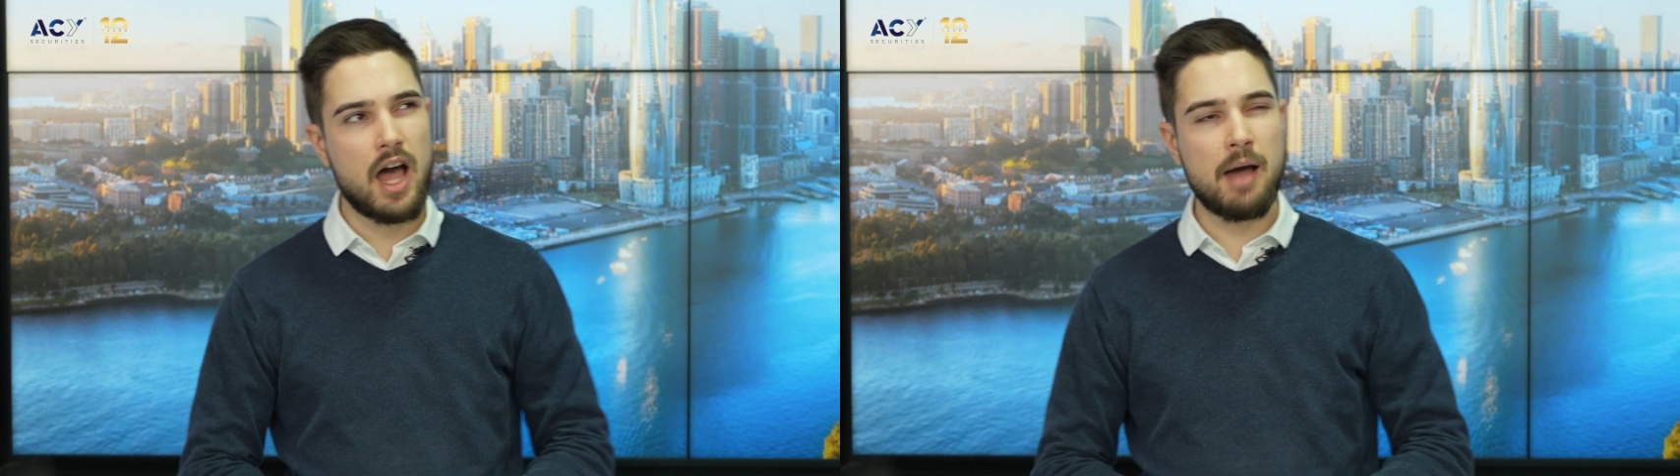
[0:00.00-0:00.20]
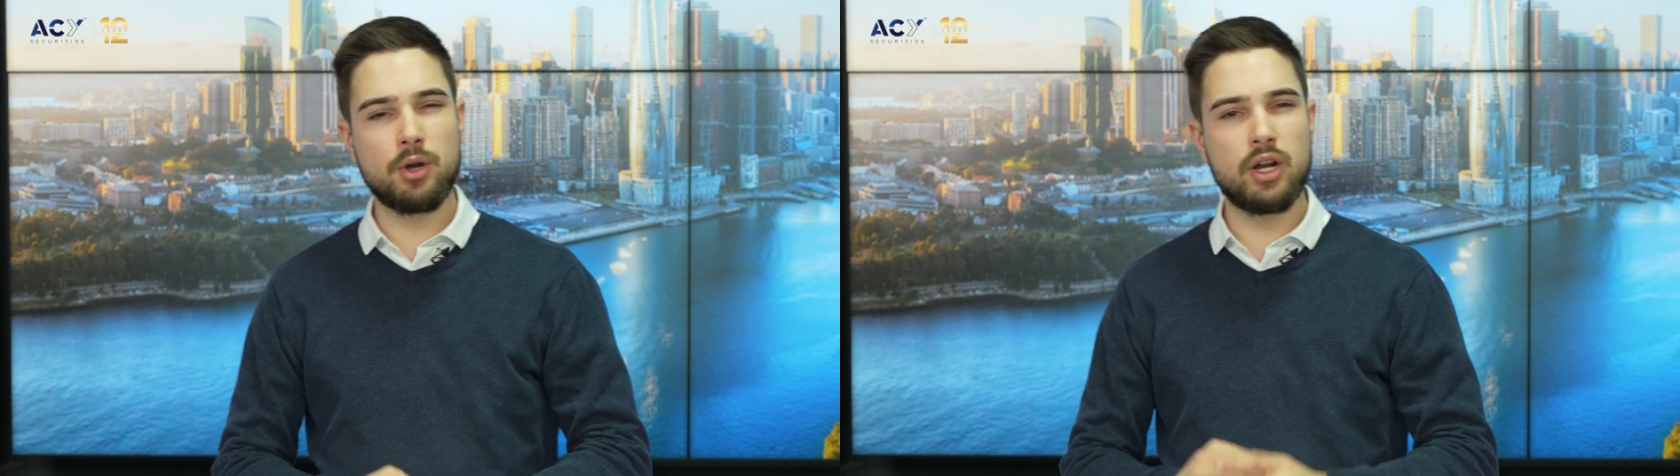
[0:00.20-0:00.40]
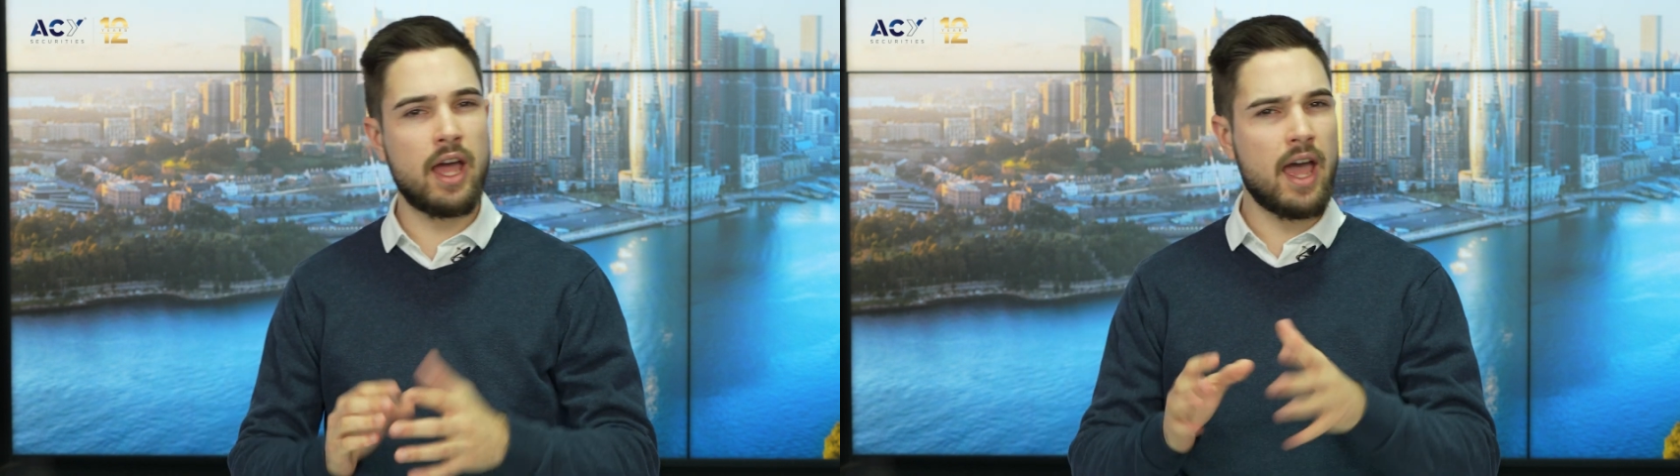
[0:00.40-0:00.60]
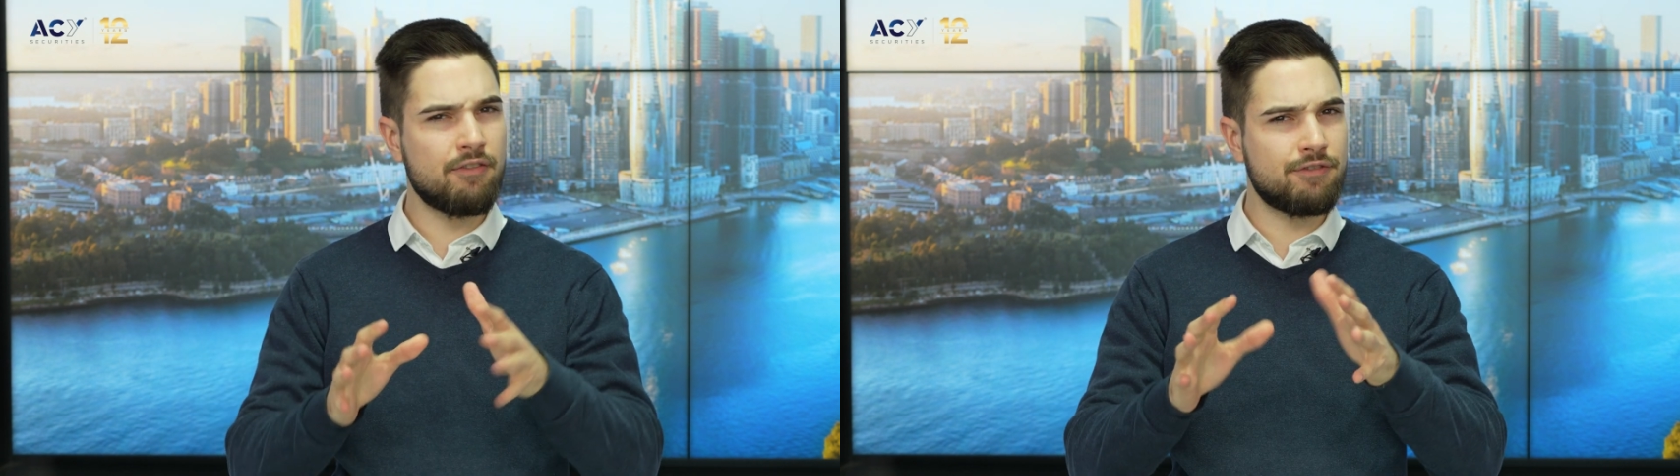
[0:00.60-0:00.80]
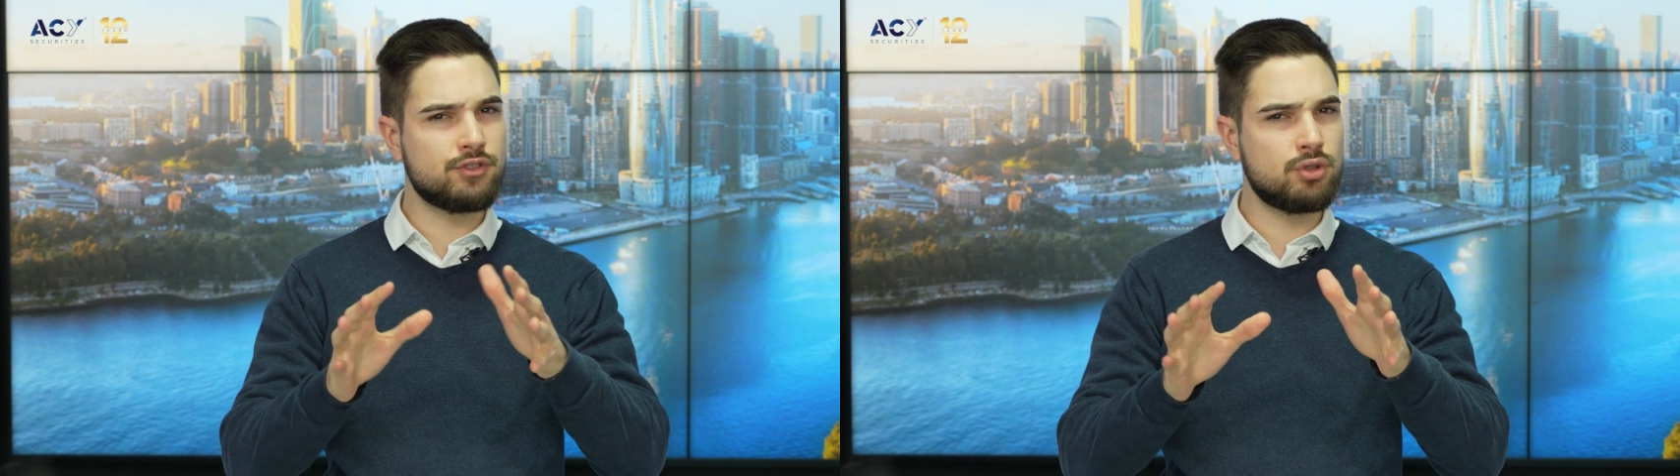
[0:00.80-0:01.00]
I'm gonna
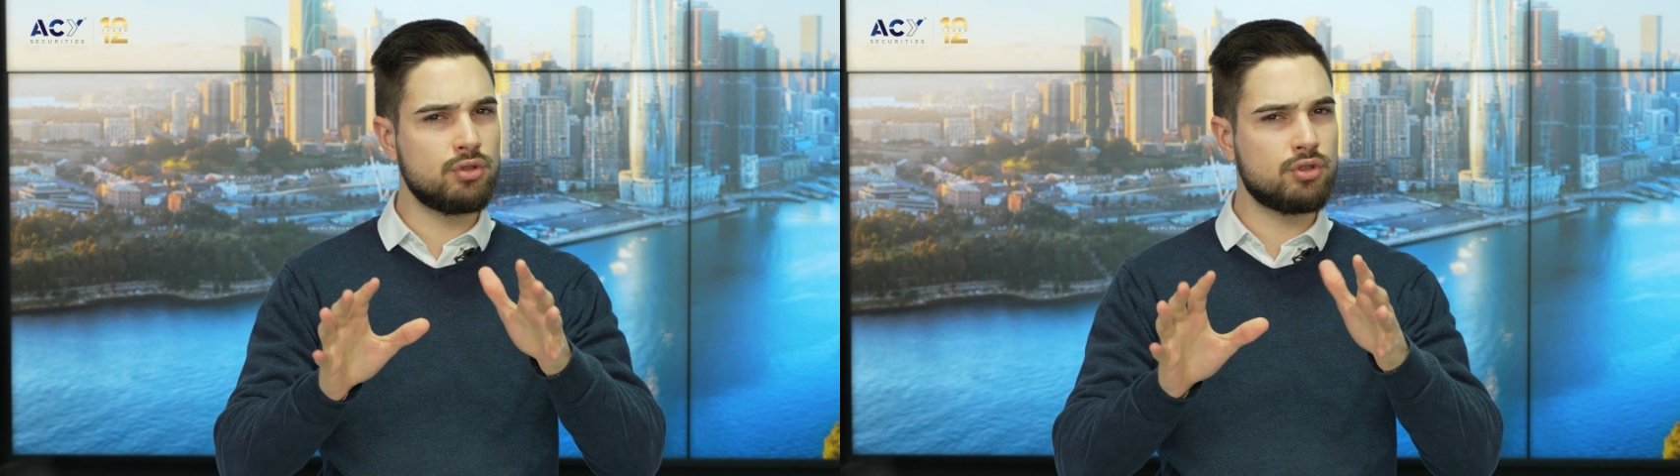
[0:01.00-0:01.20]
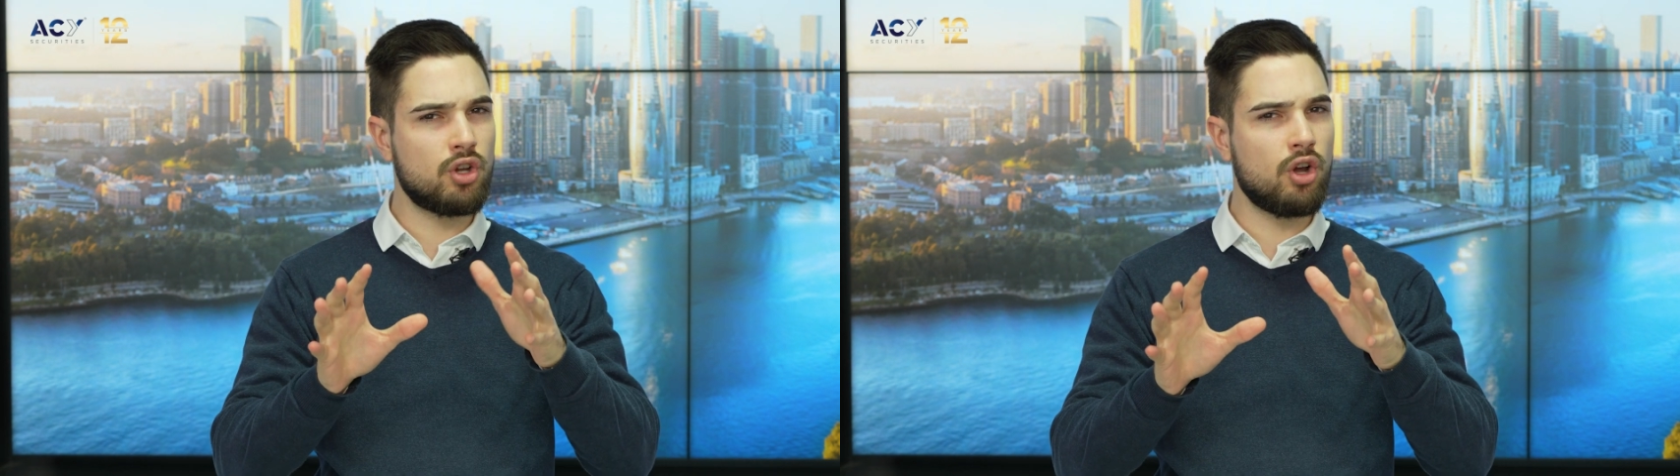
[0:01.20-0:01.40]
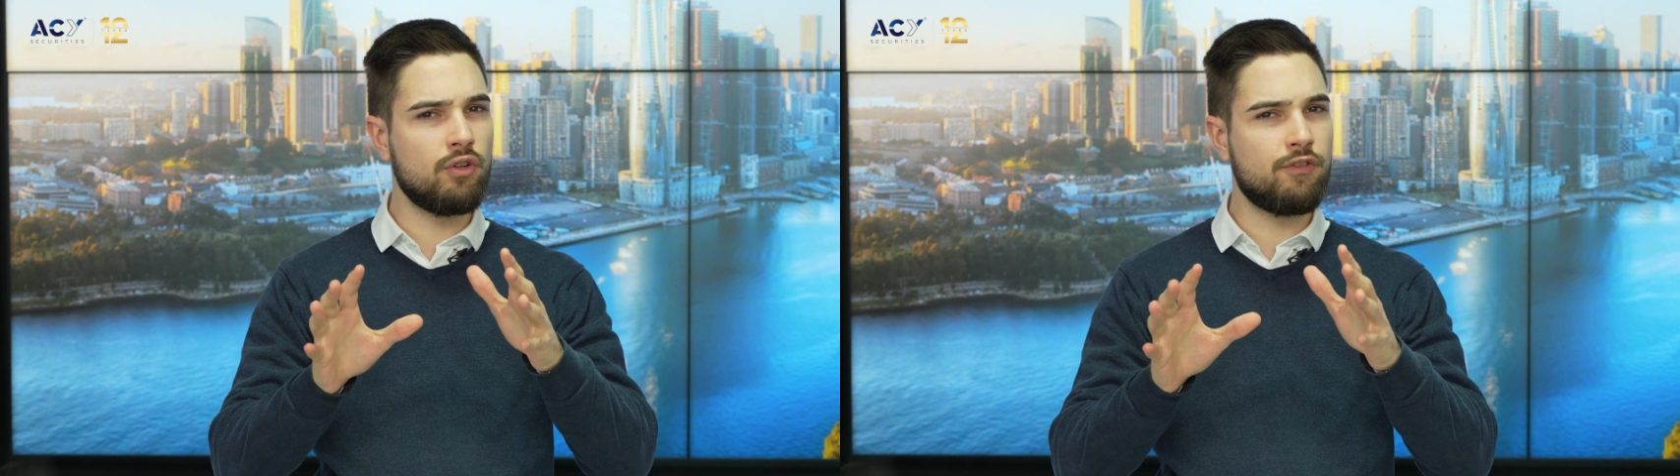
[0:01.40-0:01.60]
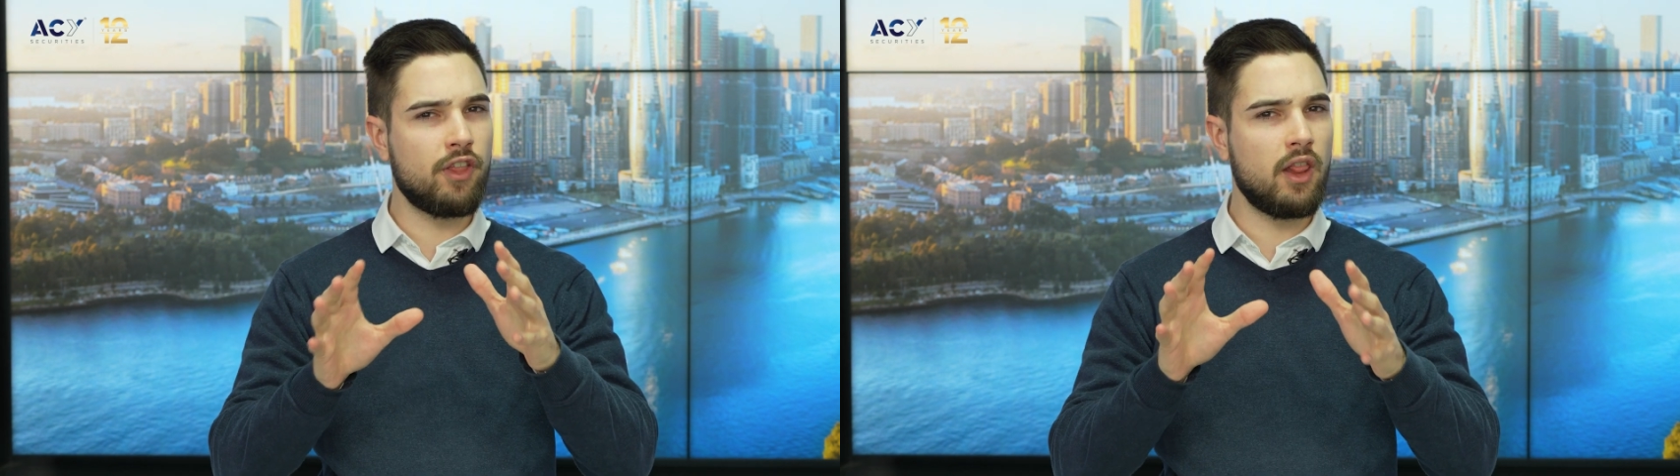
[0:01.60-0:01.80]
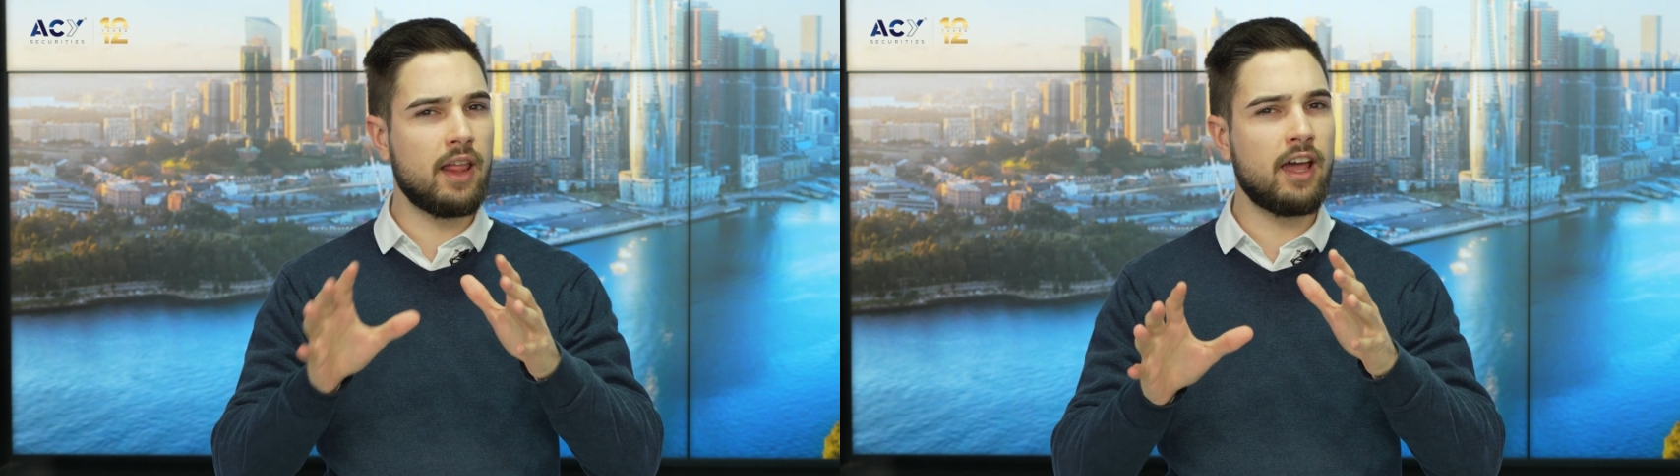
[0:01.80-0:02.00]
have to go for
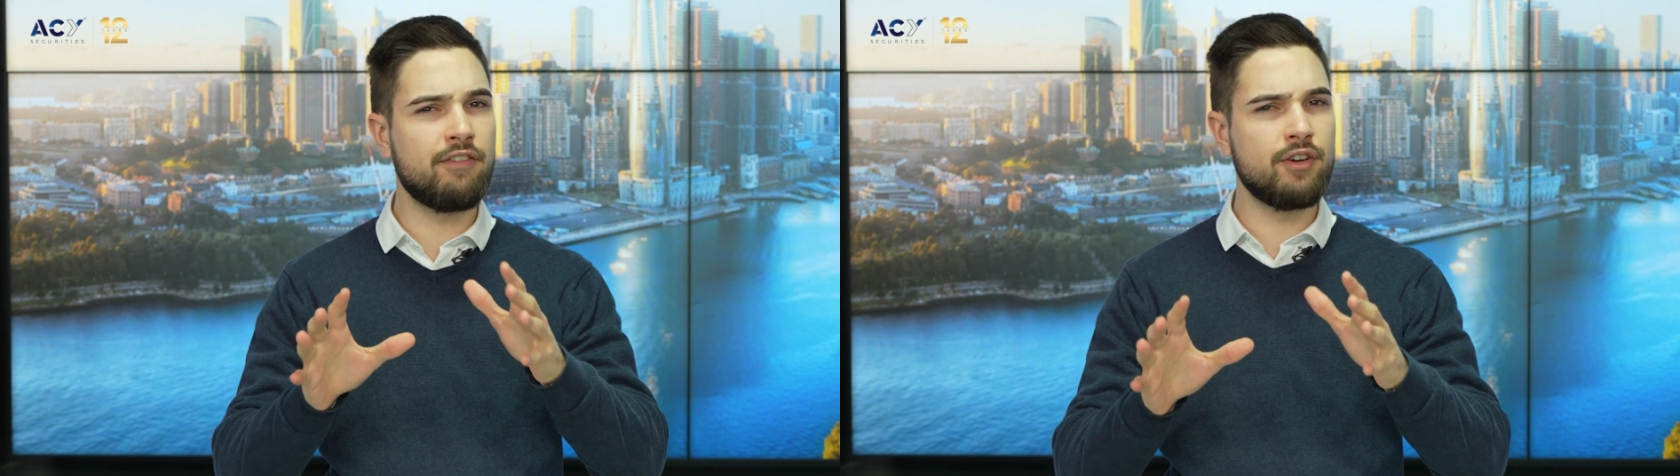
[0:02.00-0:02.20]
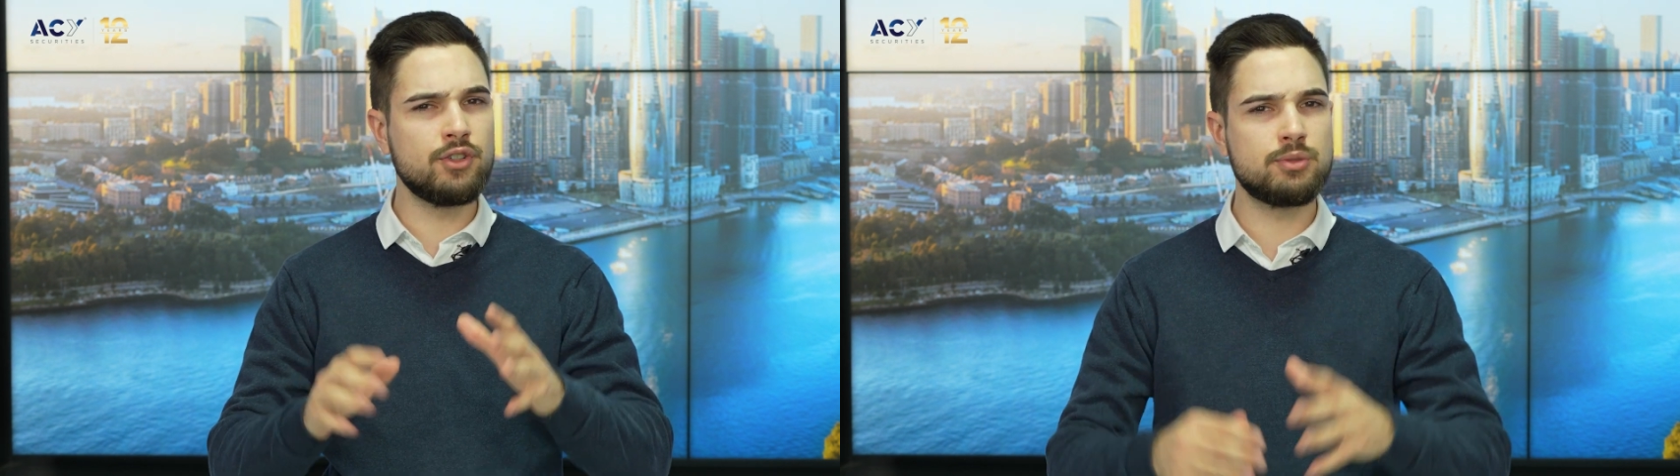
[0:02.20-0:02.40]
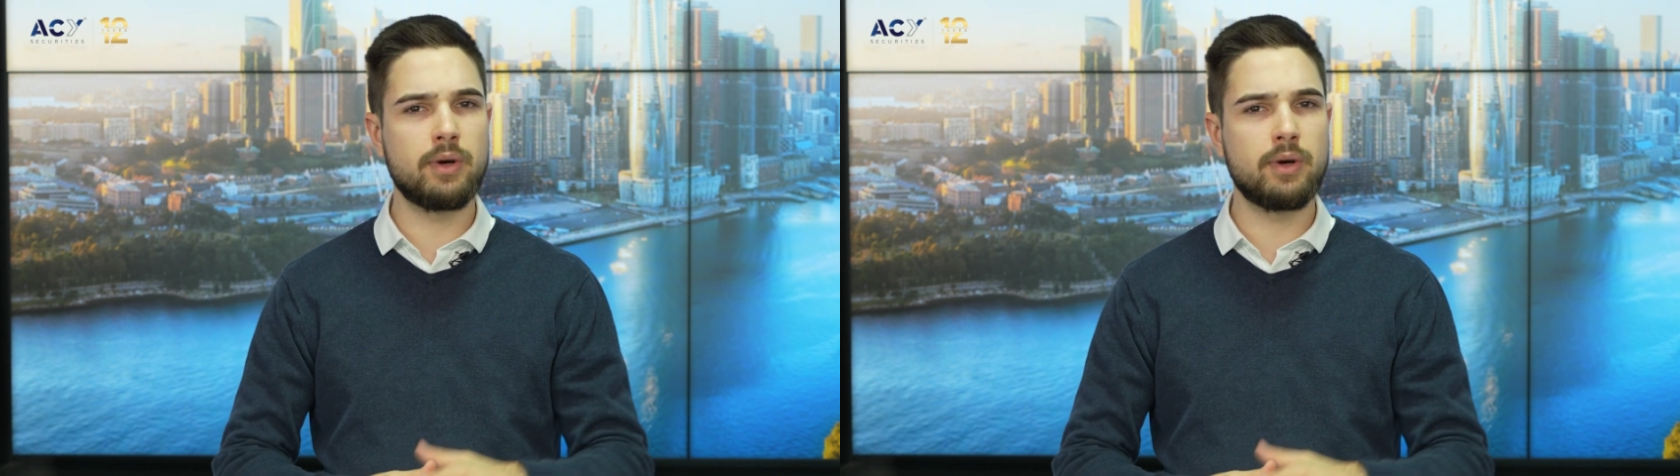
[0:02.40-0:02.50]
the levels,